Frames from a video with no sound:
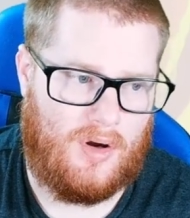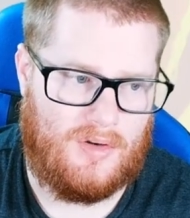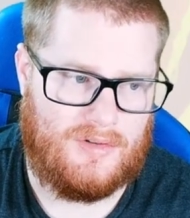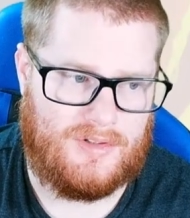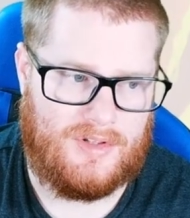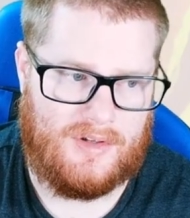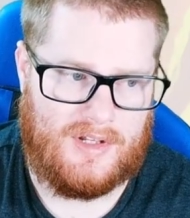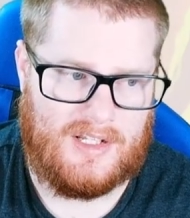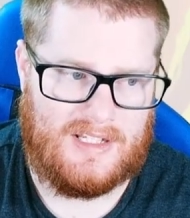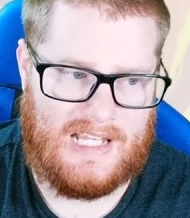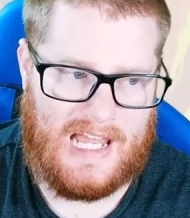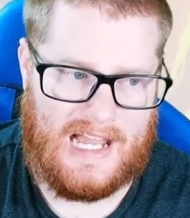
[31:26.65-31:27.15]

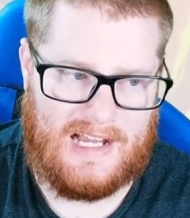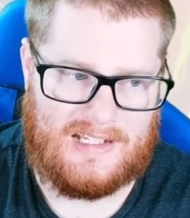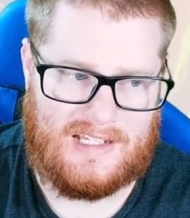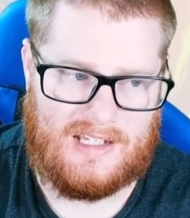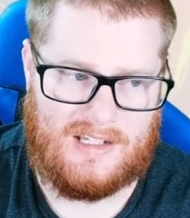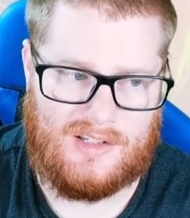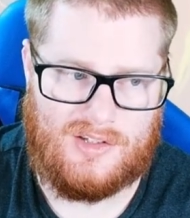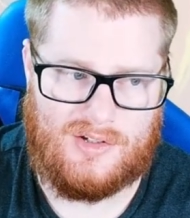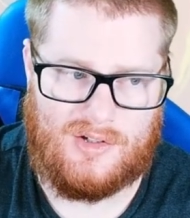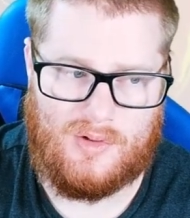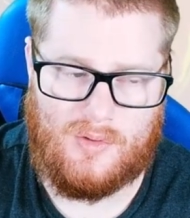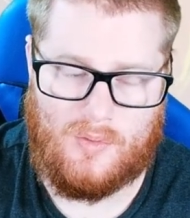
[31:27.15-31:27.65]
also gets
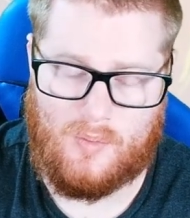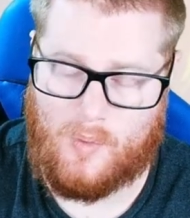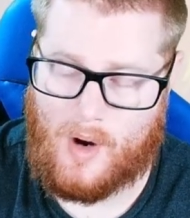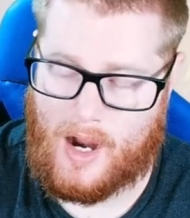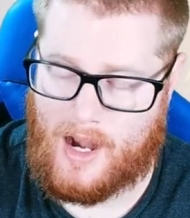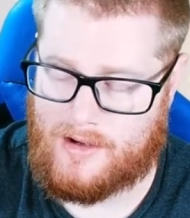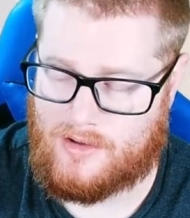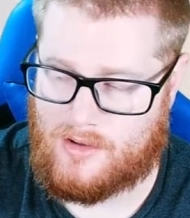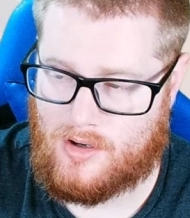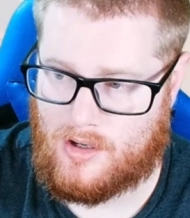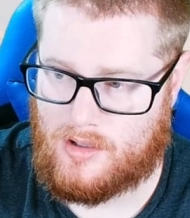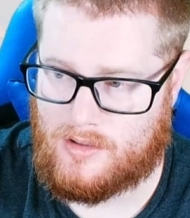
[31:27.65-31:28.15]
access to
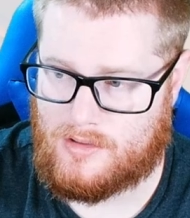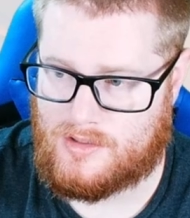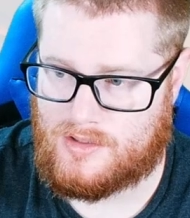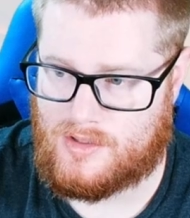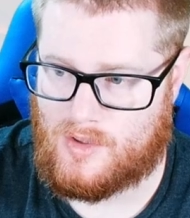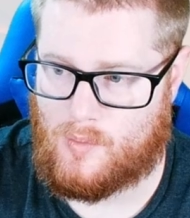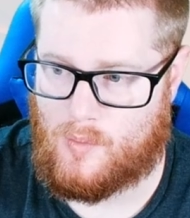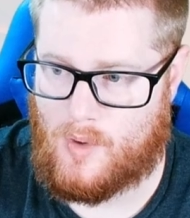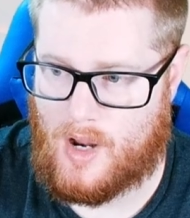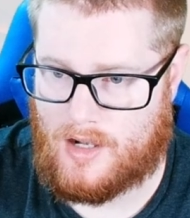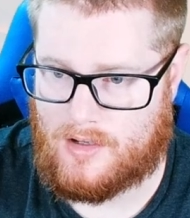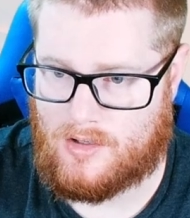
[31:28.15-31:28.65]
Wide Guard,
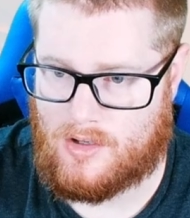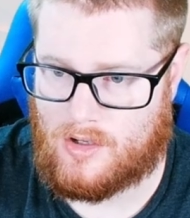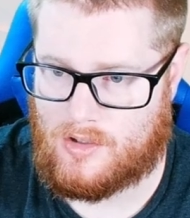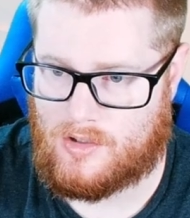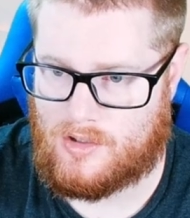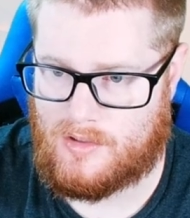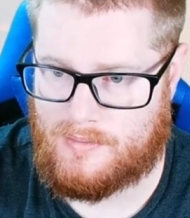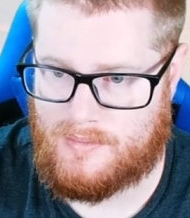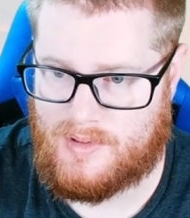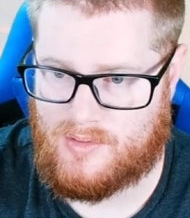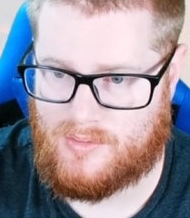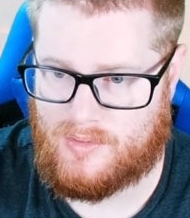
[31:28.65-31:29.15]
so Wide Guard
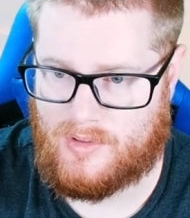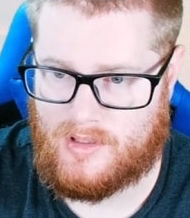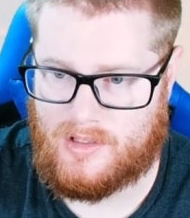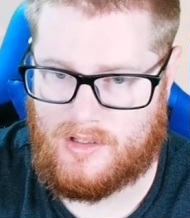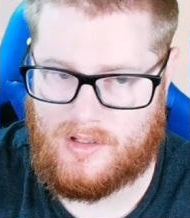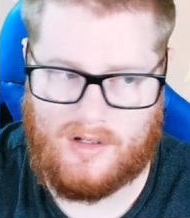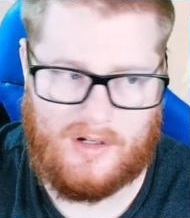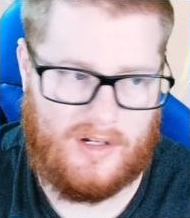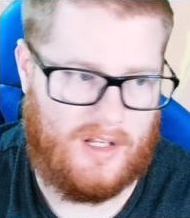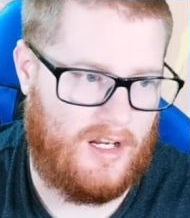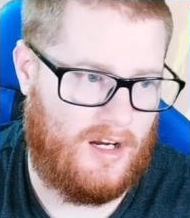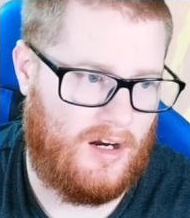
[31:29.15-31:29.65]
could be really
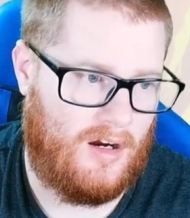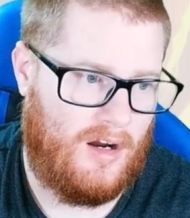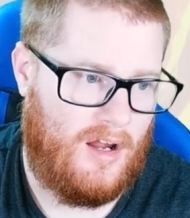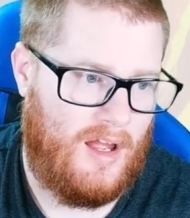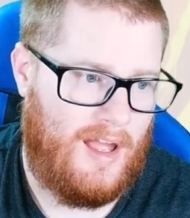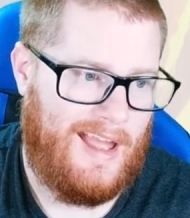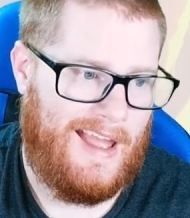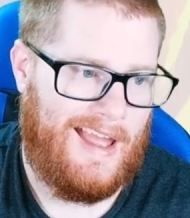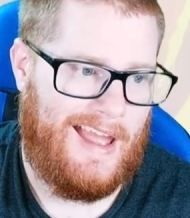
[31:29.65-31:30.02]
good here.